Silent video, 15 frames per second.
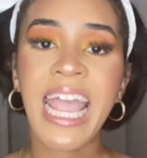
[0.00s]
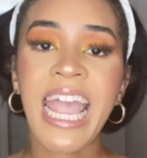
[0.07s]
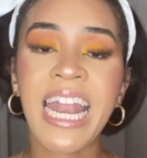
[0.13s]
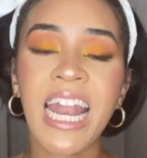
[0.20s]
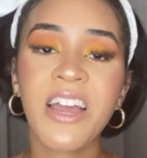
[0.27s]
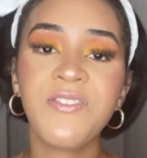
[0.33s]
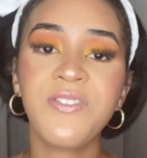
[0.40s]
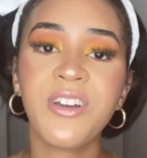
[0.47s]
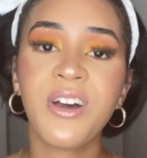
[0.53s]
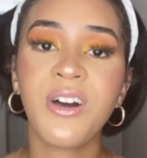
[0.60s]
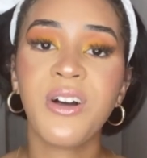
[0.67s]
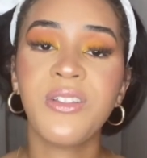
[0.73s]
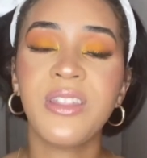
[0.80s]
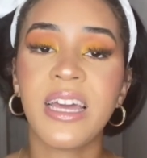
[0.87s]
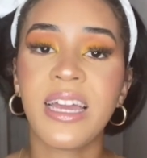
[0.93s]
And I
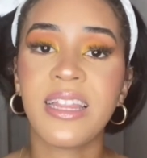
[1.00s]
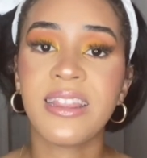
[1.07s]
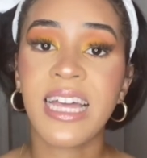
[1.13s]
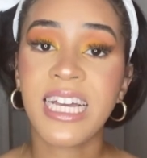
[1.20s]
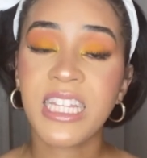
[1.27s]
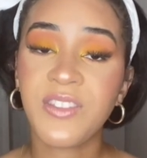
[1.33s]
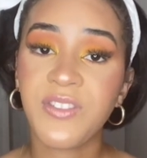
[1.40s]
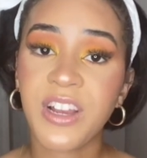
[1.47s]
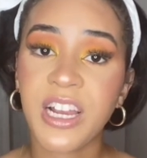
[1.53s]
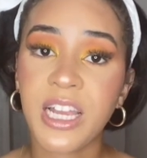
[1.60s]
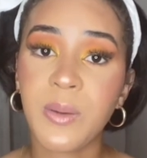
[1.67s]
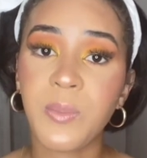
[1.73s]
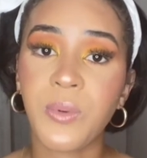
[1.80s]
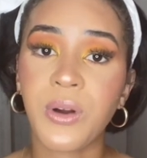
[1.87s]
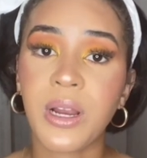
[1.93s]
feel that that's very
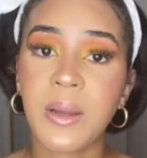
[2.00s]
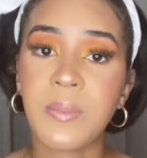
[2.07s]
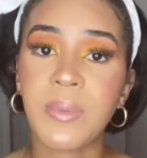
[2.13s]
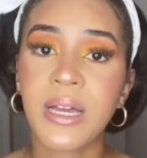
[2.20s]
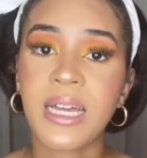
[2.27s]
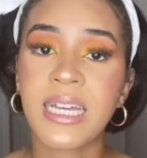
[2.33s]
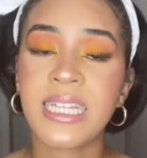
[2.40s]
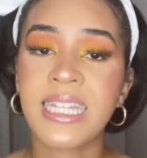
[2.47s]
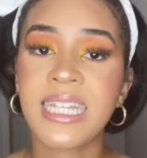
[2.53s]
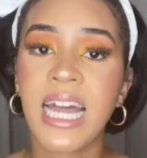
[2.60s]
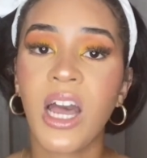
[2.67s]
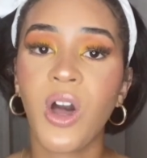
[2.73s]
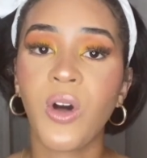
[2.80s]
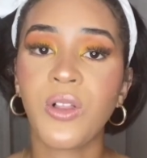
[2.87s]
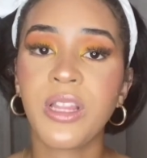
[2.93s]
important, because
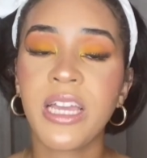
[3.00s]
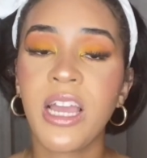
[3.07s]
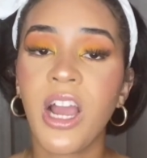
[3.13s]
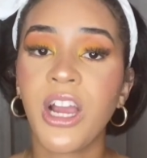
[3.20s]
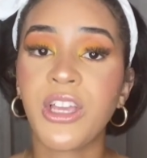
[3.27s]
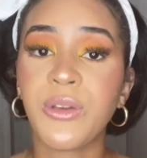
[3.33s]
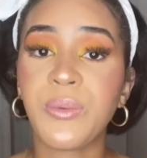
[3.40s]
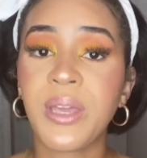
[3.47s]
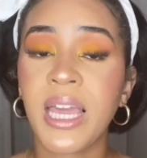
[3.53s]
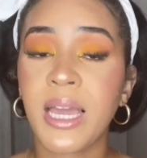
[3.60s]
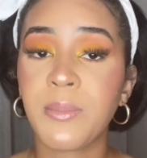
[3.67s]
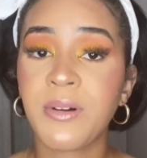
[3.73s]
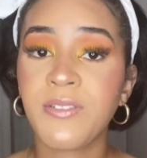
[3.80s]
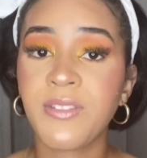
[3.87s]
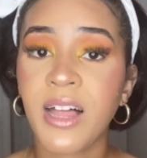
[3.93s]
not only are you
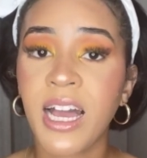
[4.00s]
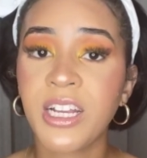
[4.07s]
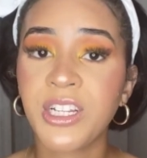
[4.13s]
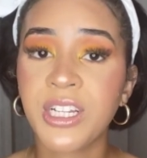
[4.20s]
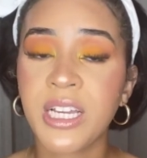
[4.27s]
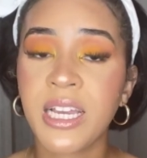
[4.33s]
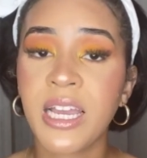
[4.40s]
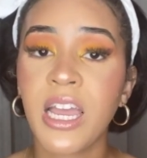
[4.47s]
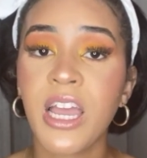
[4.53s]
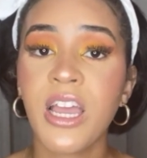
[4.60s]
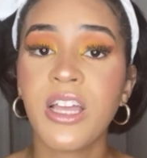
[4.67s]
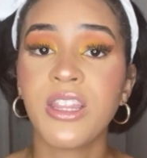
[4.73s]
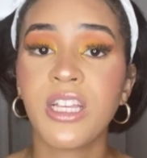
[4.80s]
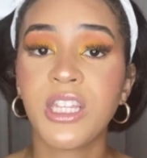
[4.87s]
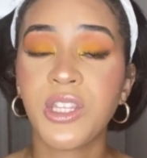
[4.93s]
camouflaging
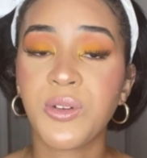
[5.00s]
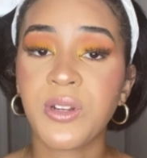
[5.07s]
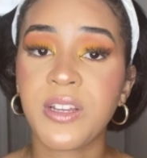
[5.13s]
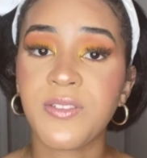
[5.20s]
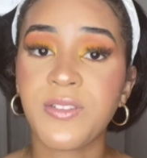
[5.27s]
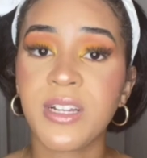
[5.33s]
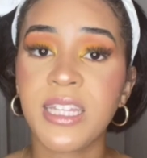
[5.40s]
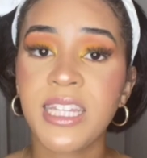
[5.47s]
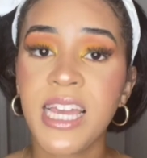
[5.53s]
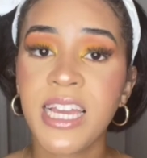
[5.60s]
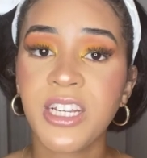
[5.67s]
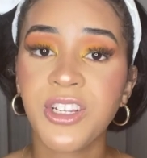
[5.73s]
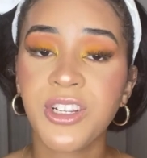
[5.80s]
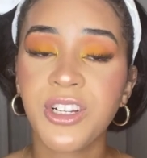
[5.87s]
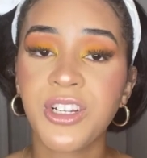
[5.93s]
the two different
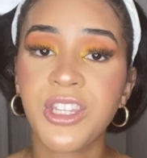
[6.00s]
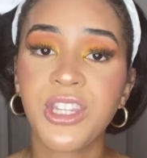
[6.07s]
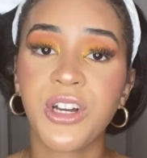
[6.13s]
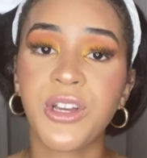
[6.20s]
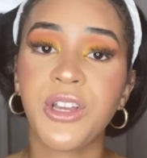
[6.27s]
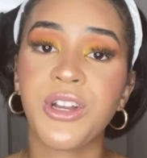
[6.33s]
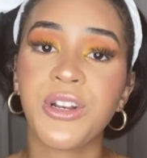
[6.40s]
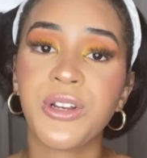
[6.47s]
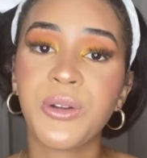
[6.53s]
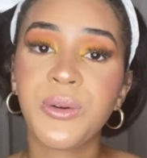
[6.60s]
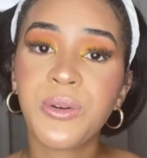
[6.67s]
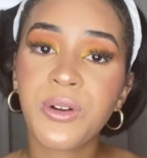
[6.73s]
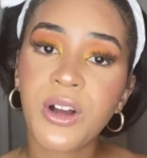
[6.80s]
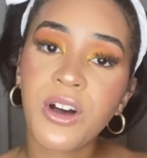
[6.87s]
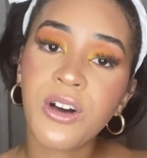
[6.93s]
textures, so your new
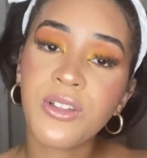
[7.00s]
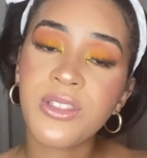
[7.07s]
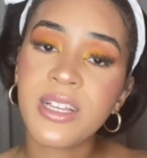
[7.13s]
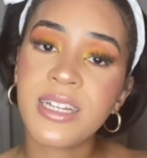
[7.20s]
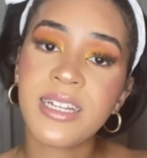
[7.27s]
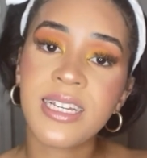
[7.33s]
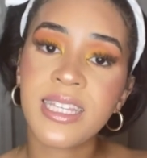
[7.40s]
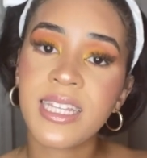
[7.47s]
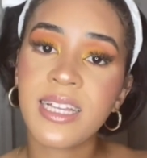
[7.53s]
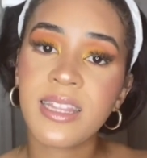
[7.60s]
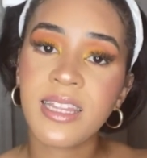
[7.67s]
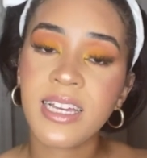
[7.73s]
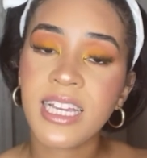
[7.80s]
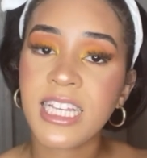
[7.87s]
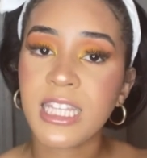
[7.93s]
growth doesn't
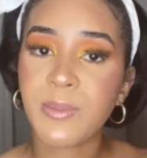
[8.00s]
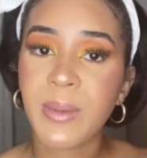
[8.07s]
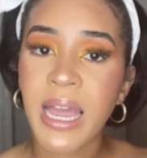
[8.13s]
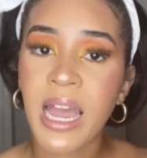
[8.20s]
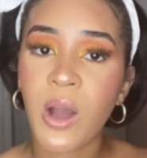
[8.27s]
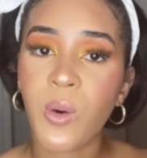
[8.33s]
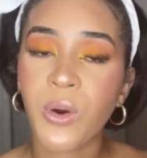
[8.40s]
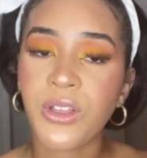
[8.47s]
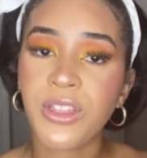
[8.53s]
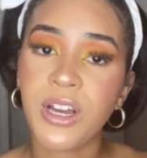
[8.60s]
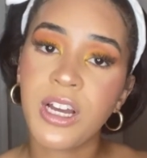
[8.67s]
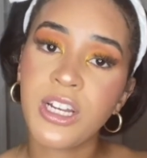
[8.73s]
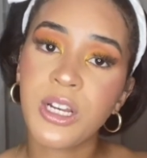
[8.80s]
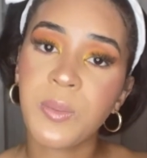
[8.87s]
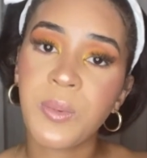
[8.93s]
look as bad, or the
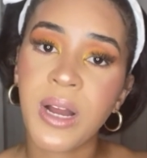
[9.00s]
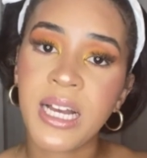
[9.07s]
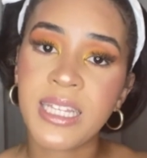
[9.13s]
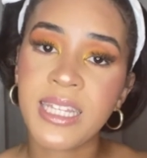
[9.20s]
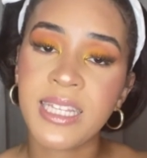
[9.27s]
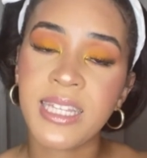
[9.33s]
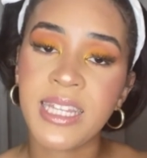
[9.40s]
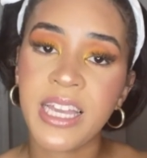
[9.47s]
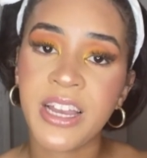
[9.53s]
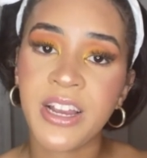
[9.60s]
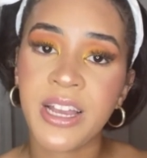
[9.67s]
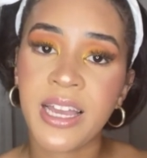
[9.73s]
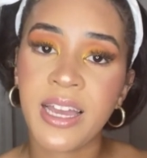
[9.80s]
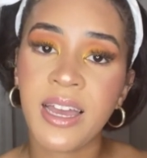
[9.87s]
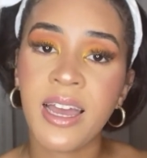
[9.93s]
under process
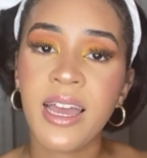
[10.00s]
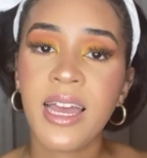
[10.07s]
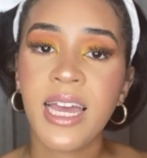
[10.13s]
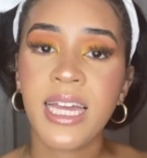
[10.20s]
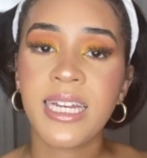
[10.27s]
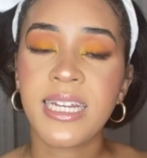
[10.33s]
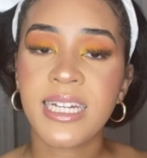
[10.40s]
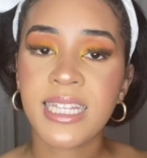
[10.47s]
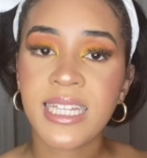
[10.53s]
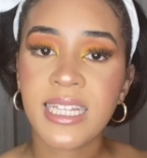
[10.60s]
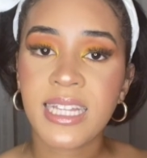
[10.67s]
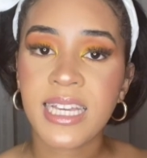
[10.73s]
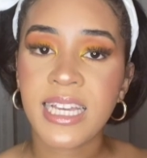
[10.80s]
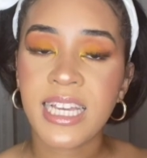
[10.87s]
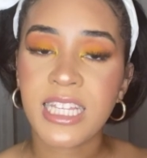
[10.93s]
area
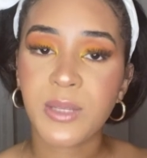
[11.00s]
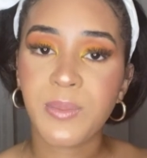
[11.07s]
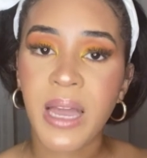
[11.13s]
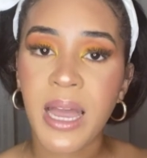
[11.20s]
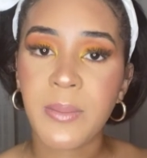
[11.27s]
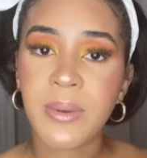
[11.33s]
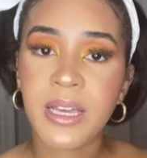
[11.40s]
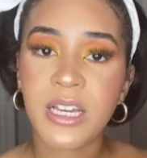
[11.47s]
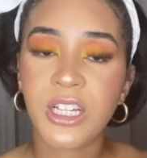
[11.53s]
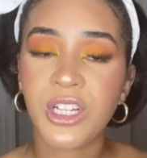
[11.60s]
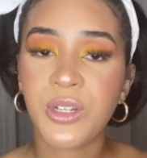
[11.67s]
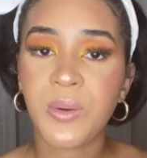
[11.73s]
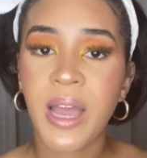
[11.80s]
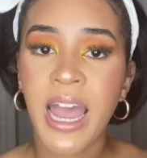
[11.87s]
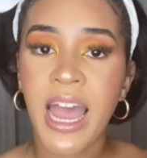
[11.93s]
doesn't look as bad, because
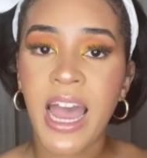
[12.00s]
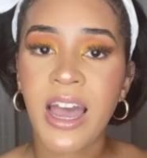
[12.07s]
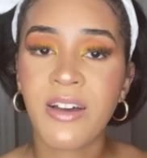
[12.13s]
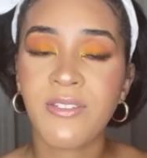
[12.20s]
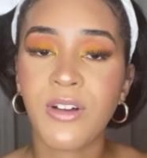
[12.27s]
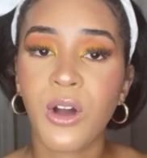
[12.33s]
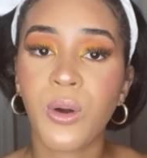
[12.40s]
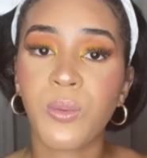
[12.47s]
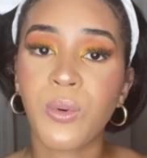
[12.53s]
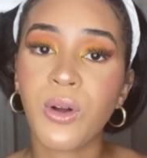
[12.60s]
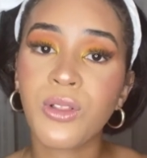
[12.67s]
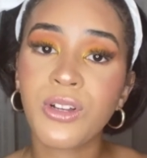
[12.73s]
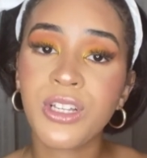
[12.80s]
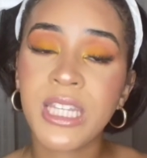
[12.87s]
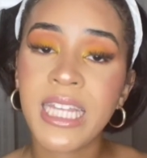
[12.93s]
you have a
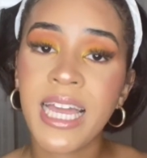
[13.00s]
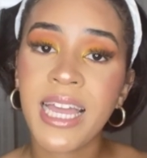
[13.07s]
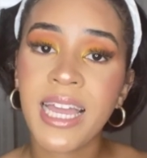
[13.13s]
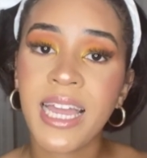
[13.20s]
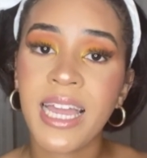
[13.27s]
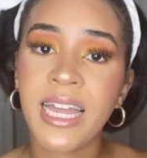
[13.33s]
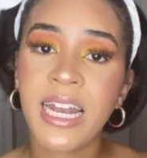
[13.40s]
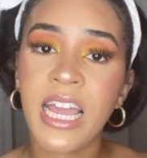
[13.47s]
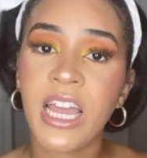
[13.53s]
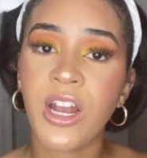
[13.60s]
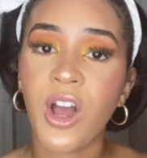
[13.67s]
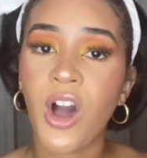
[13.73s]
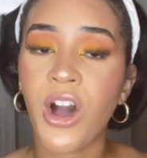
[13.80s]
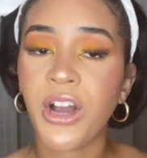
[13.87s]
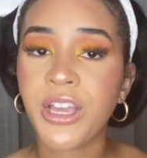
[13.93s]
roller set in and
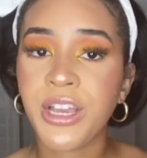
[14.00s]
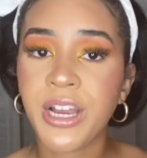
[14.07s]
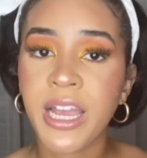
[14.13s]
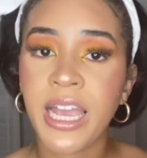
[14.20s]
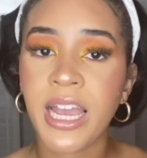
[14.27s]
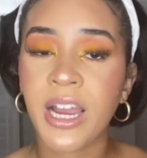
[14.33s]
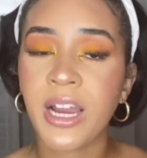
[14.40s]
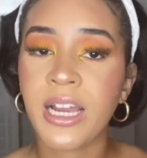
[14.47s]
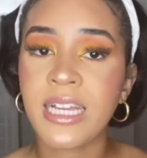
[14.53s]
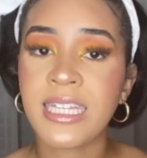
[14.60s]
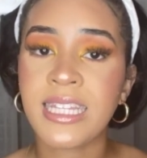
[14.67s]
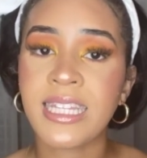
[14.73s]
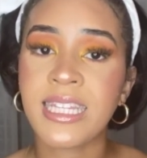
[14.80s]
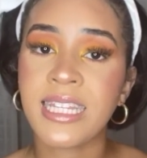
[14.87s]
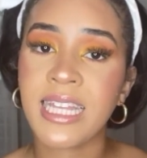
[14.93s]
all your hair
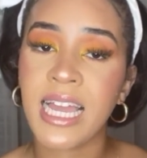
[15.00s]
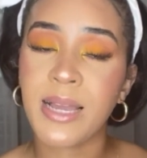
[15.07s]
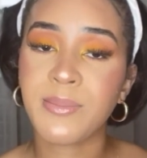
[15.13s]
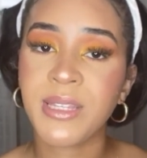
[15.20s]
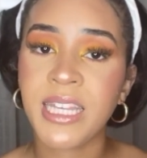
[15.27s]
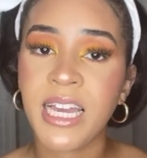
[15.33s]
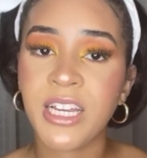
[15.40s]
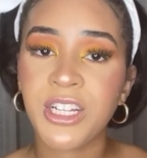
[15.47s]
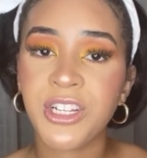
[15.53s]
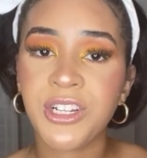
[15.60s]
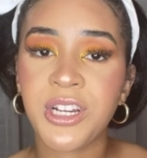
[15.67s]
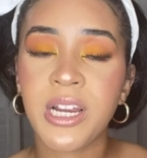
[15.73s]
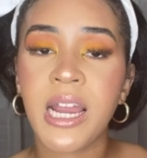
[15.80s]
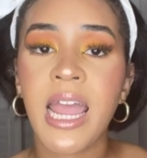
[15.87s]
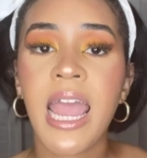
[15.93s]
is the same texture,